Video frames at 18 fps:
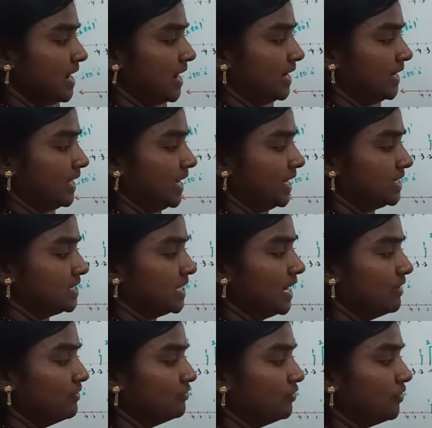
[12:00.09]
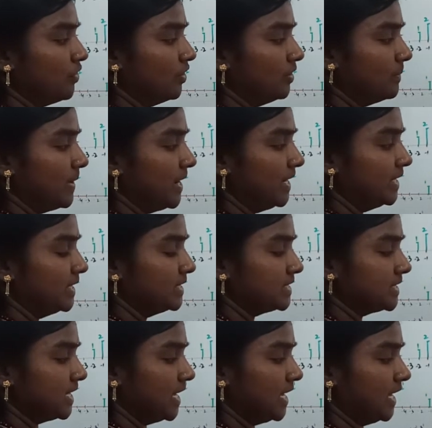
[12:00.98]
and h of 4
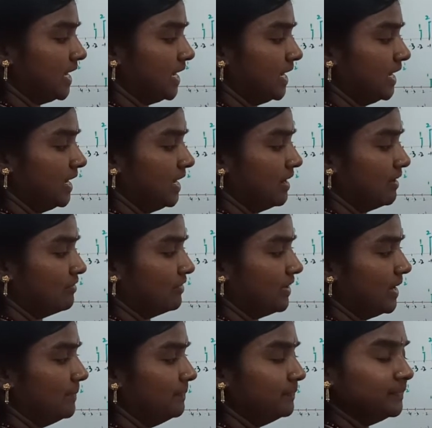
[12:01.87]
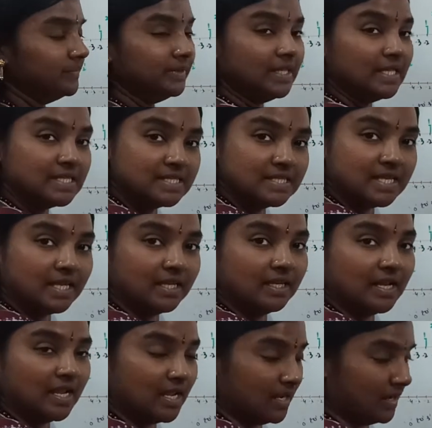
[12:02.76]
minus k from this
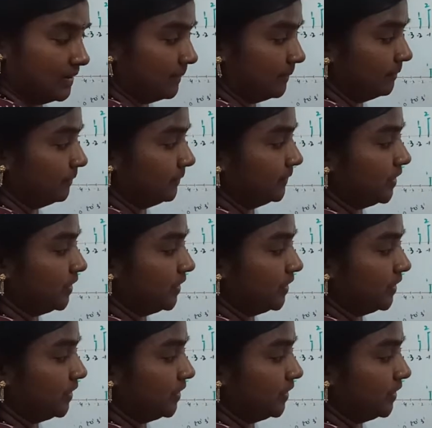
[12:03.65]
signal.